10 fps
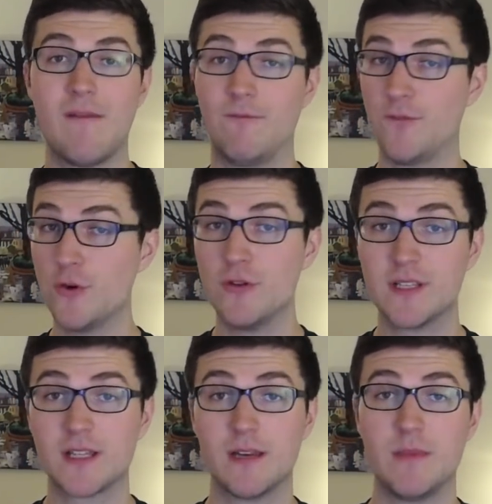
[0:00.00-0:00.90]
food is
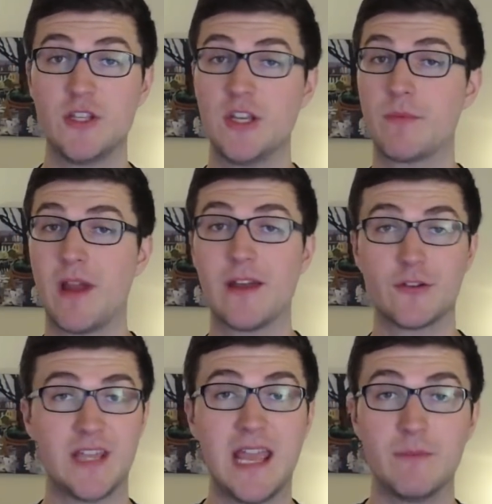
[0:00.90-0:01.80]
going to be cheaper,
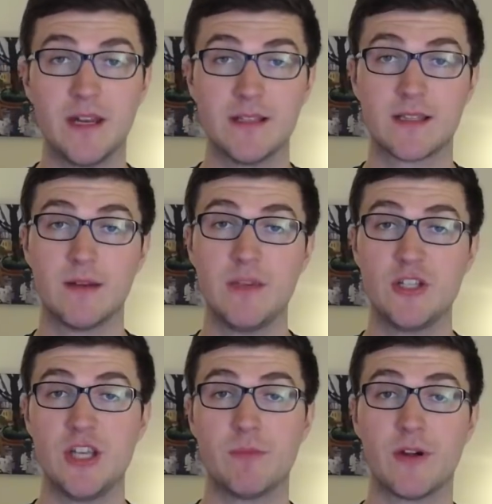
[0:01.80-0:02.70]
entertainment is going to be
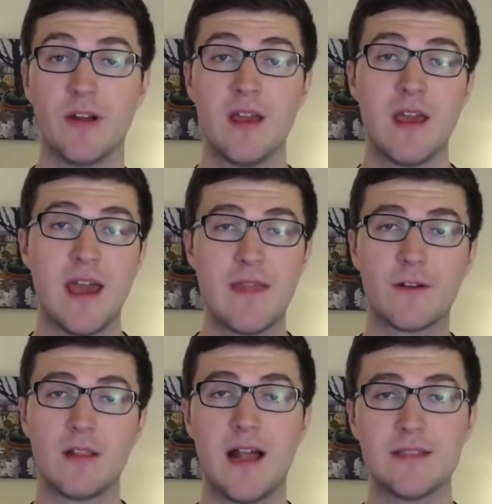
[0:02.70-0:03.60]
cheaper, and there
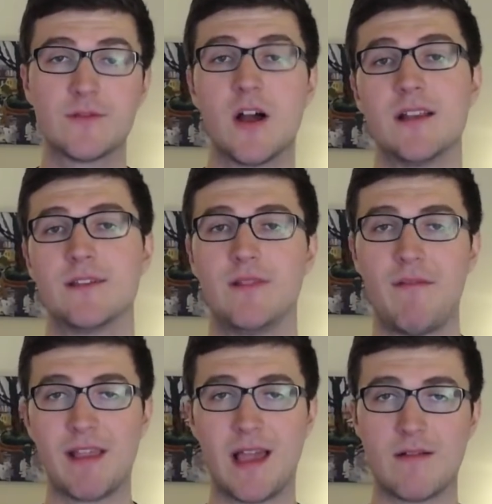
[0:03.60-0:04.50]
are lots of cost of
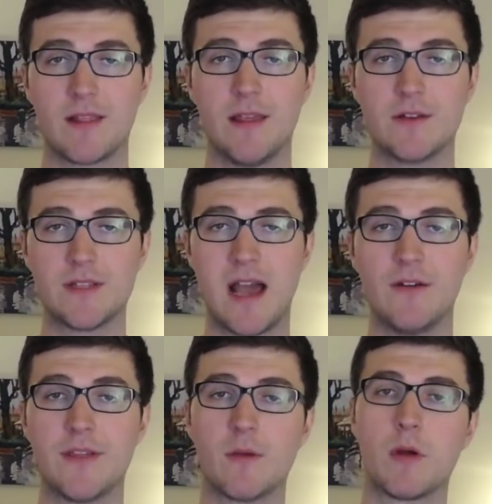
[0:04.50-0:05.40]
living calculators
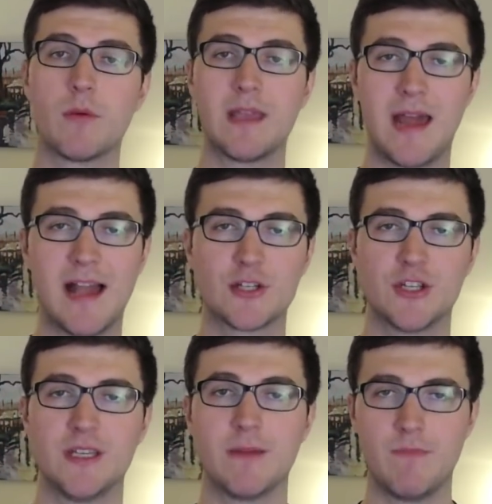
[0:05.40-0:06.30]
out there where we can
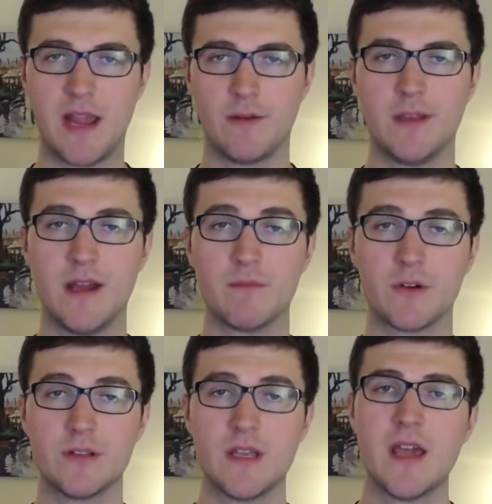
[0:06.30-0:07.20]
actually compare the
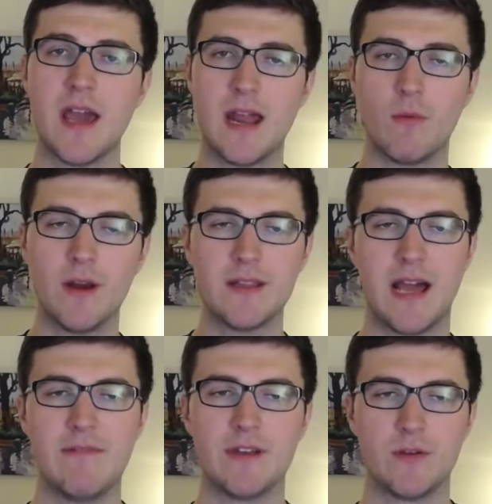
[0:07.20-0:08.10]
numbers. And I want to
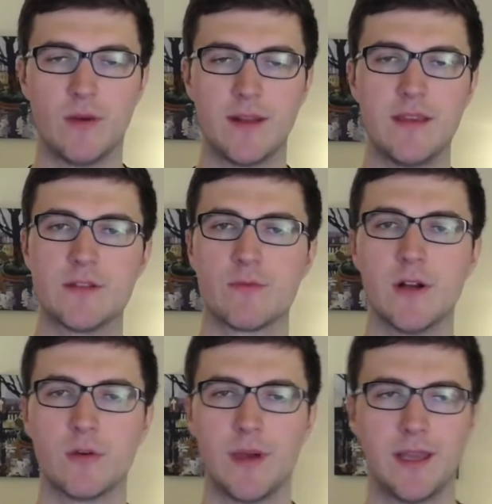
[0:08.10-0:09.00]
dive into one of these real
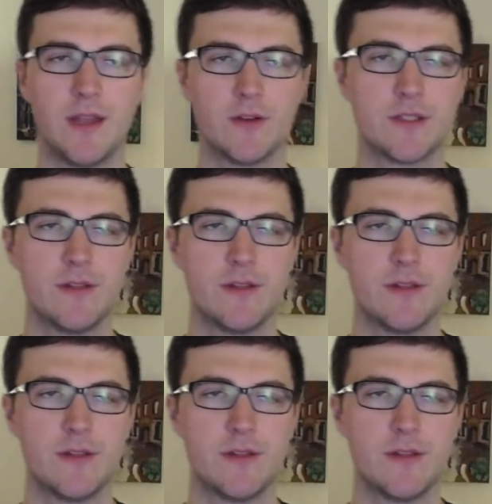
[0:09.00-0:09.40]
quick here. So